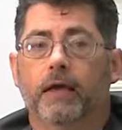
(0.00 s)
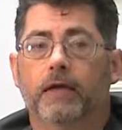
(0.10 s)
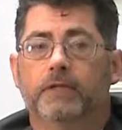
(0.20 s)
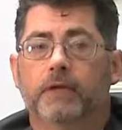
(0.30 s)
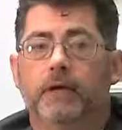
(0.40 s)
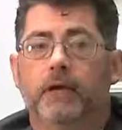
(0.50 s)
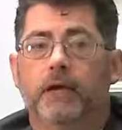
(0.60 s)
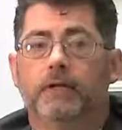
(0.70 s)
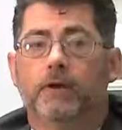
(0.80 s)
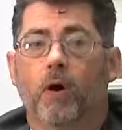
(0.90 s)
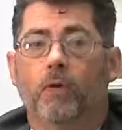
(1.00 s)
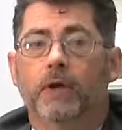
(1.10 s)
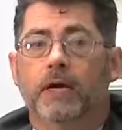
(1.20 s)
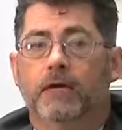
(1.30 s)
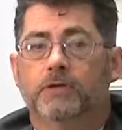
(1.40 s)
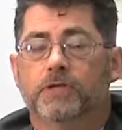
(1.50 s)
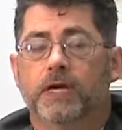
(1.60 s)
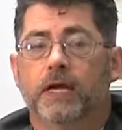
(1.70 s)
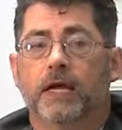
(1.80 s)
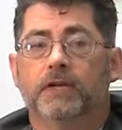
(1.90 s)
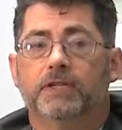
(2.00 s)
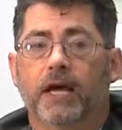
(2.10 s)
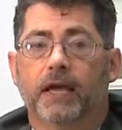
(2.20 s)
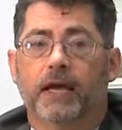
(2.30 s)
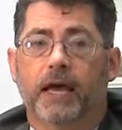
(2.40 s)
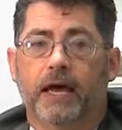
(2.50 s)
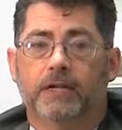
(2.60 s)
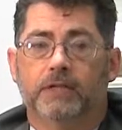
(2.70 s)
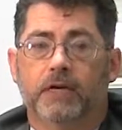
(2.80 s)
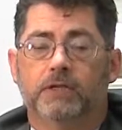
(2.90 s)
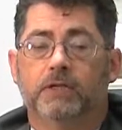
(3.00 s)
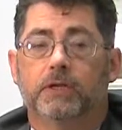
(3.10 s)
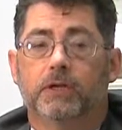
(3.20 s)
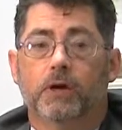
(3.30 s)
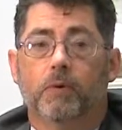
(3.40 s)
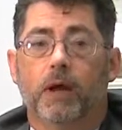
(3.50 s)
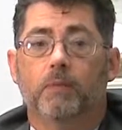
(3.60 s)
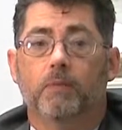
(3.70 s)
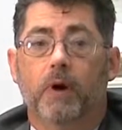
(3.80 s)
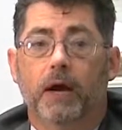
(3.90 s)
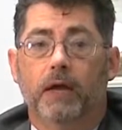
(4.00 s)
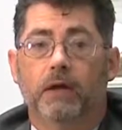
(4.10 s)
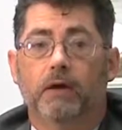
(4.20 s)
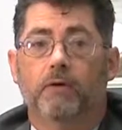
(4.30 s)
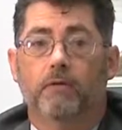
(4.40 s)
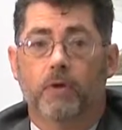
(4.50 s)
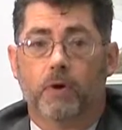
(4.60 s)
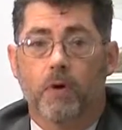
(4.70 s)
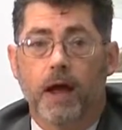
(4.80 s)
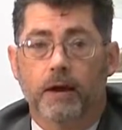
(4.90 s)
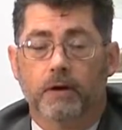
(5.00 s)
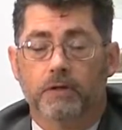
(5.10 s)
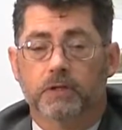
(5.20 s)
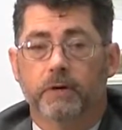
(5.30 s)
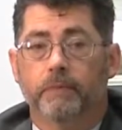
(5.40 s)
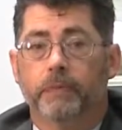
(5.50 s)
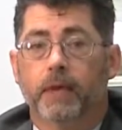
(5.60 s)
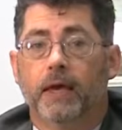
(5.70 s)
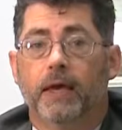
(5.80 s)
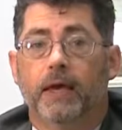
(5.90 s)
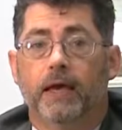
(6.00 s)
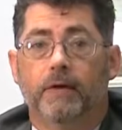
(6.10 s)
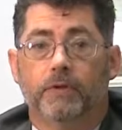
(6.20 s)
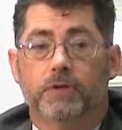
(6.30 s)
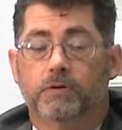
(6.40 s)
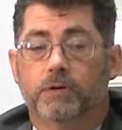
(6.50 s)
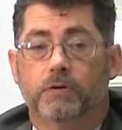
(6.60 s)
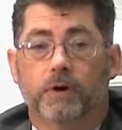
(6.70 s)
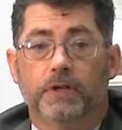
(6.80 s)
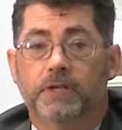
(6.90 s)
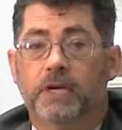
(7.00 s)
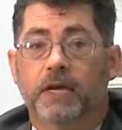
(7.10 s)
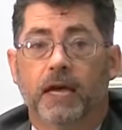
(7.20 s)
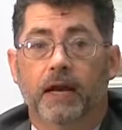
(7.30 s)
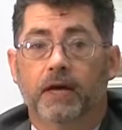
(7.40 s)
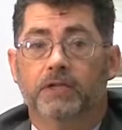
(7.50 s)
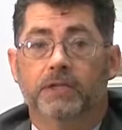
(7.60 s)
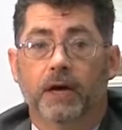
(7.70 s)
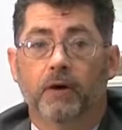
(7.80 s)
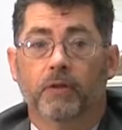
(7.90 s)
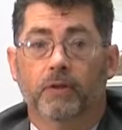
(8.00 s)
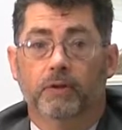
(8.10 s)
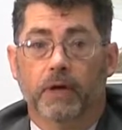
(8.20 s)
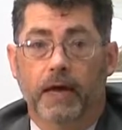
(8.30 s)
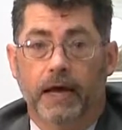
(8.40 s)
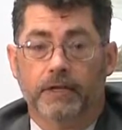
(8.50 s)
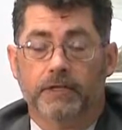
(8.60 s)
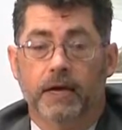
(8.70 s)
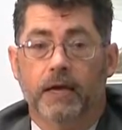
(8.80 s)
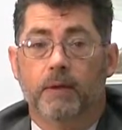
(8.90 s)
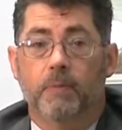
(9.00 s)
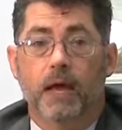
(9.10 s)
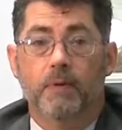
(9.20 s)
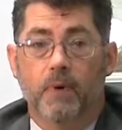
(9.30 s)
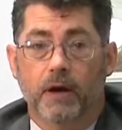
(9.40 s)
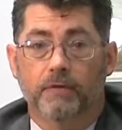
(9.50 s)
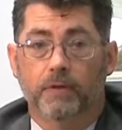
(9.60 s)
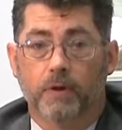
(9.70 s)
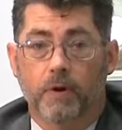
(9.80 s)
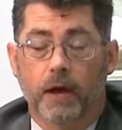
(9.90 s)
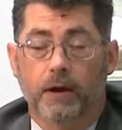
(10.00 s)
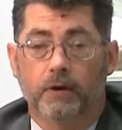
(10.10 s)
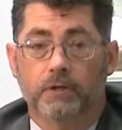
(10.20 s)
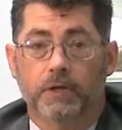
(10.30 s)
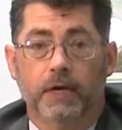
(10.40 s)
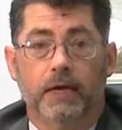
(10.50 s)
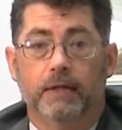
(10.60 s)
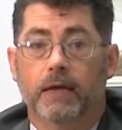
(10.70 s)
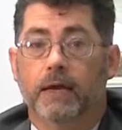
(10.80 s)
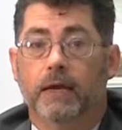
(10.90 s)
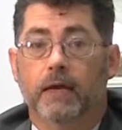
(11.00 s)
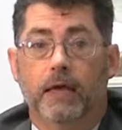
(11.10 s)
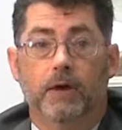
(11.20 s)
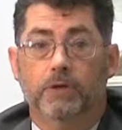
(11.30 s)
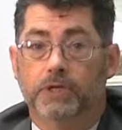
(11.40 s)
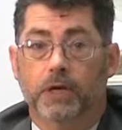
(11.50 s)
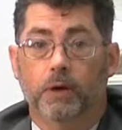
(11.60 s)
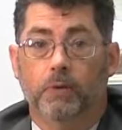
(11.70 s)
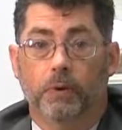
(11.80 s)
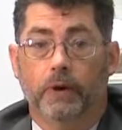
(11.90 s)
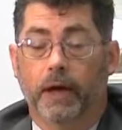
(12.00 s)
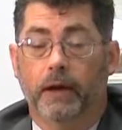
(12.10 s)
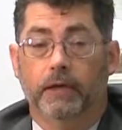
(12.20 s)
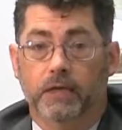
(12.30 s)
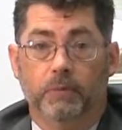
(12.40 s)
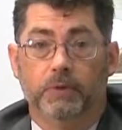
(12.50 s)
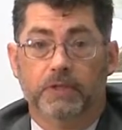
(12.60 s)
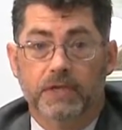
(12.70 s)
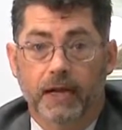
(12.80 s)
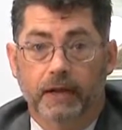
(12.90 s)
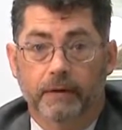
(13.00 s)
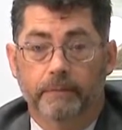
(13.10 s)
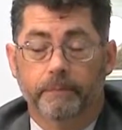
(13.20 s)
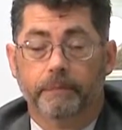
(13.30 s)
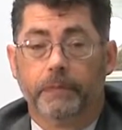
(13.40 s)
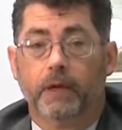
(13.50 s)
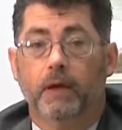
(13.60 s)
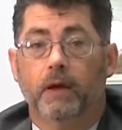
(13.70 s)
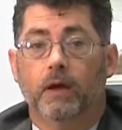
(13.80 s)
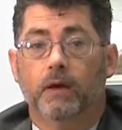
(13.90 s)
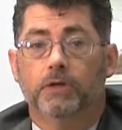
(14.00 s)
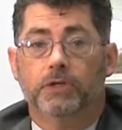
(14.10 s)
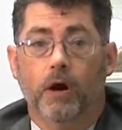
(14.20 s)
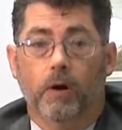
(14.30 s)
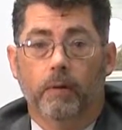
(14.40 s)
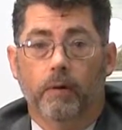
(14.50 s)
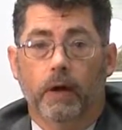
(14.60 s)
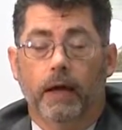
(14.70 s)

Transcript: is only interested in selling assets to generate money for the creditors. If the trustee cannot sell the asset and make money for the creditors, then he or she will not attempt to sell it. So,